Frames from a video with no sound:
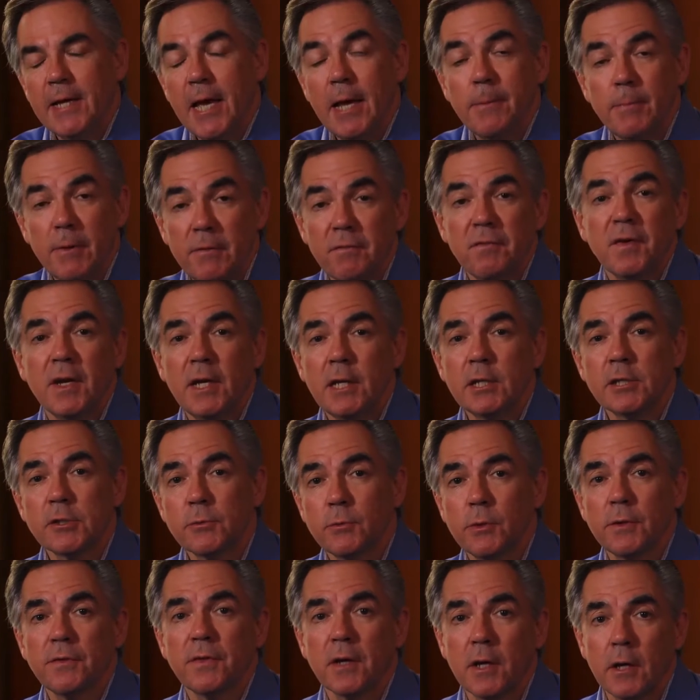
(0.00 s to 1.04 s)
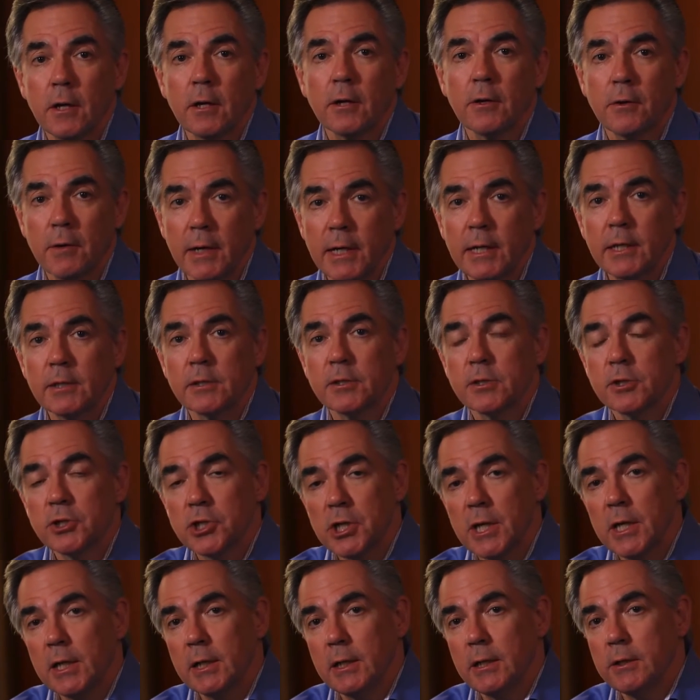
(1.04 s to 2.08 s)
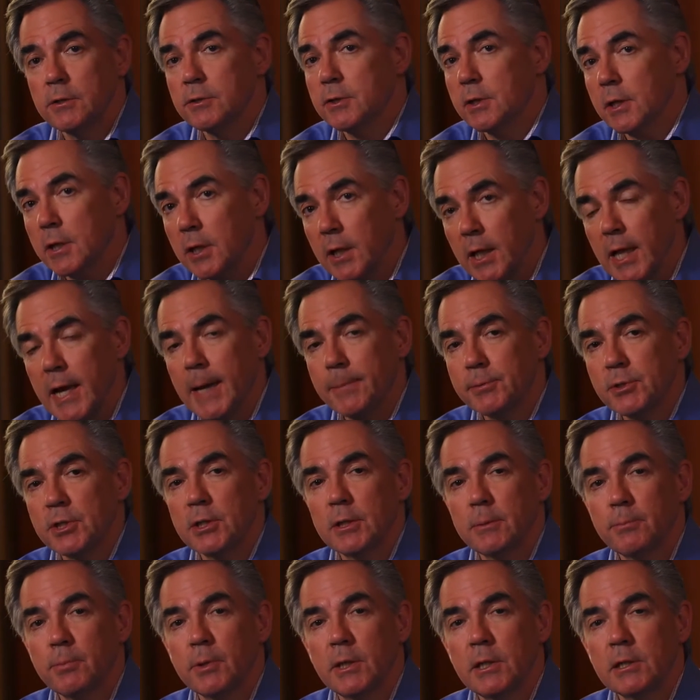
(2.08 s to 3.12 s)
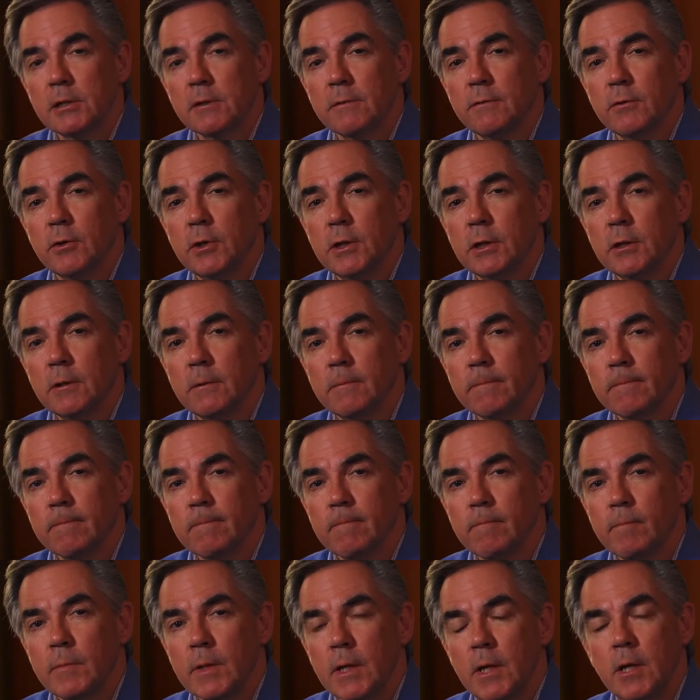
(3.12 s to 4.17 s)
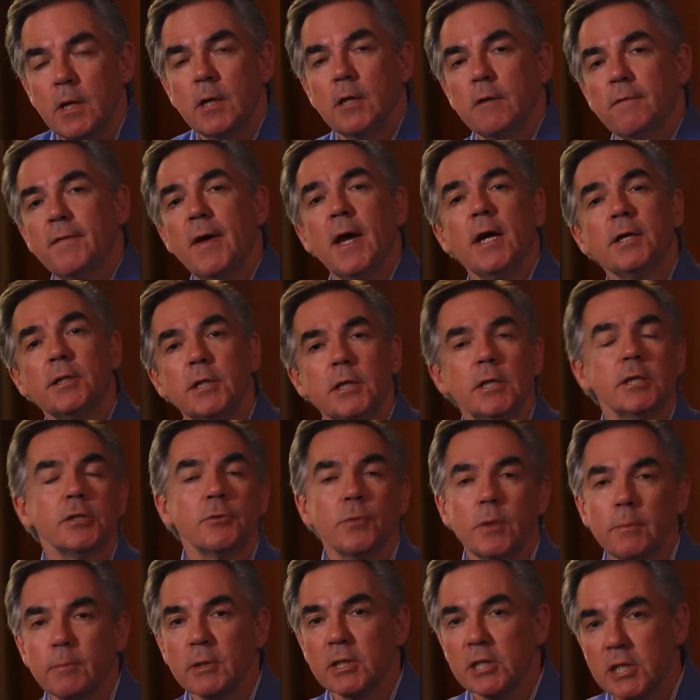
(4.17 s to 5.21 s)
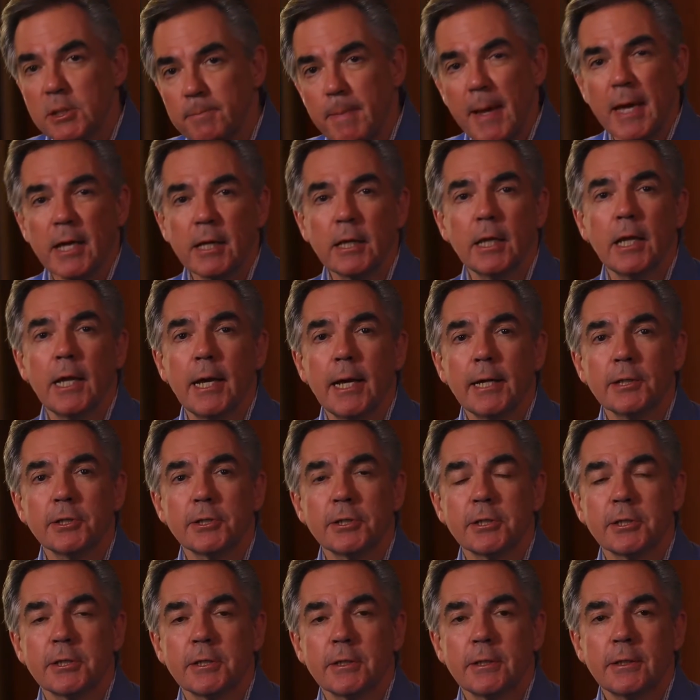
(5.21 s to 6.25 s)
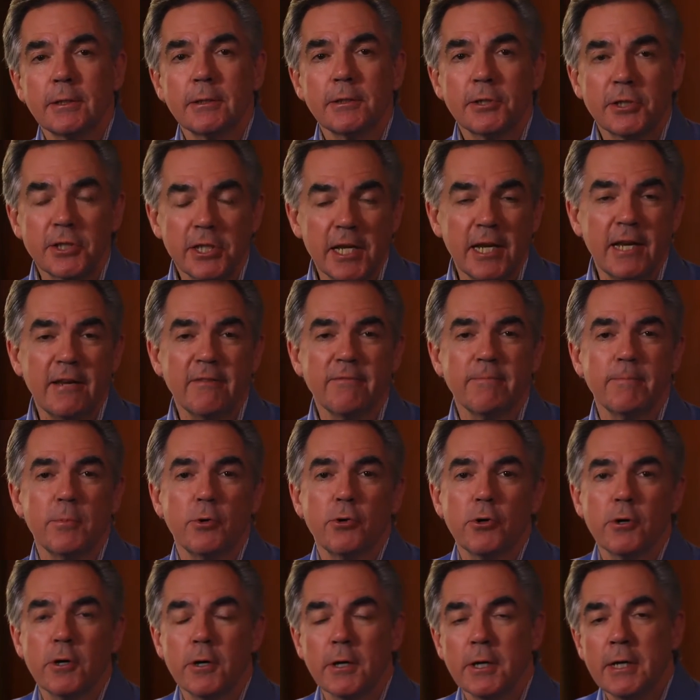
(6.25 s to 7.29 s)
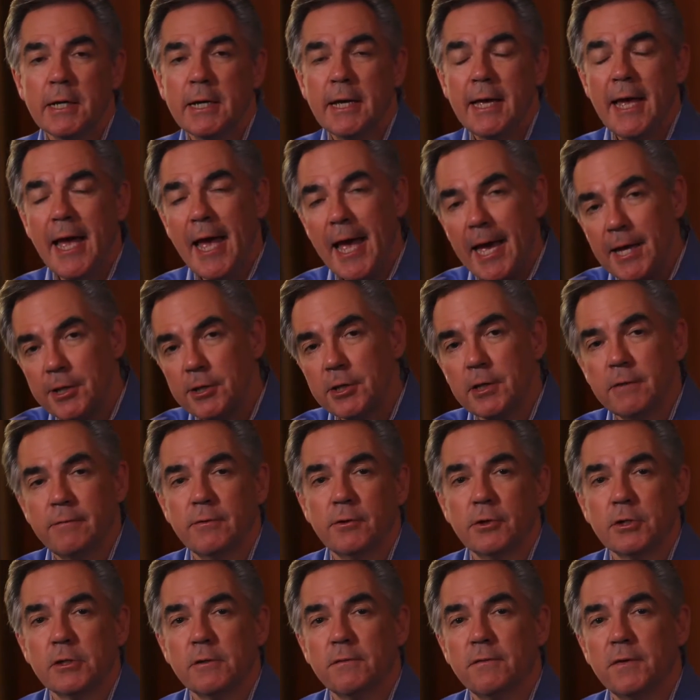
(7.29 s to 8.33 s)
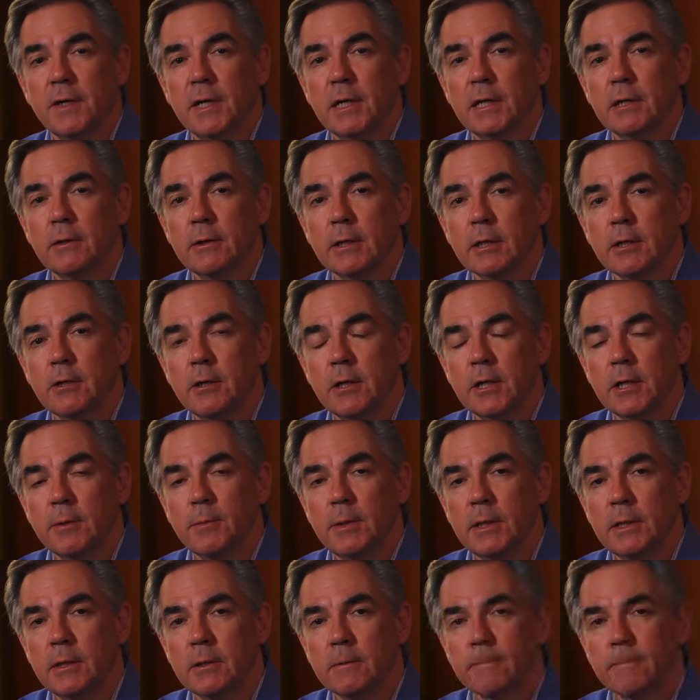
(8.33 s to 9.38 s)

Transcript: and be faced with our greatest challenge the collapse in the price of oil. The fact is, we must spend less, save more, and diversify our economy.